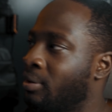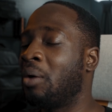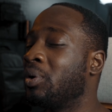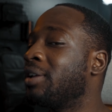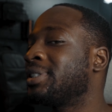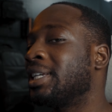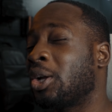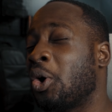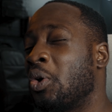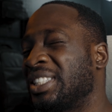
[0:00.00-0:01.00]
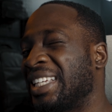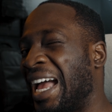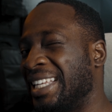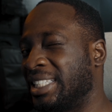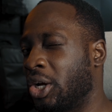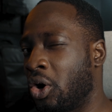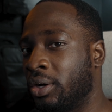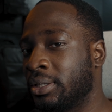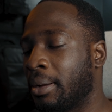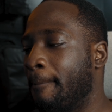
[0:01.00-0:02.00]
I would have said cost as a
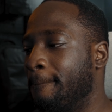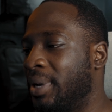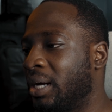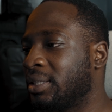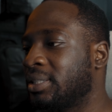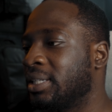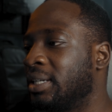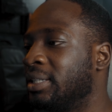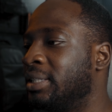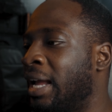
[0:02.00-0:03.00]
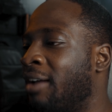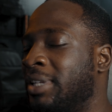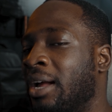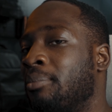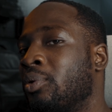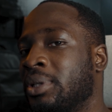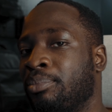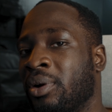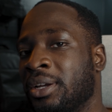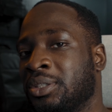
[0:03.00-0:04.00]
con, but they have now brought the
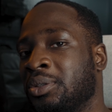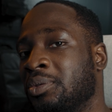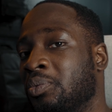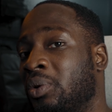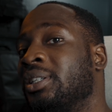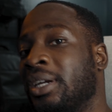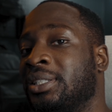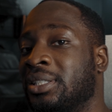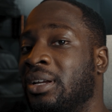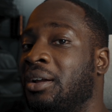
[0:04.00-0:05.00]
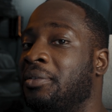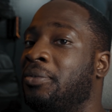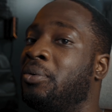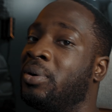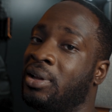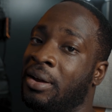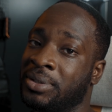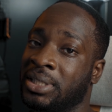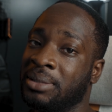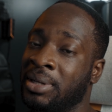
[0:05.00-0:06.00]
price to 199 for a
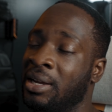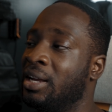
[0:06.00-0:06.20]
lifetime.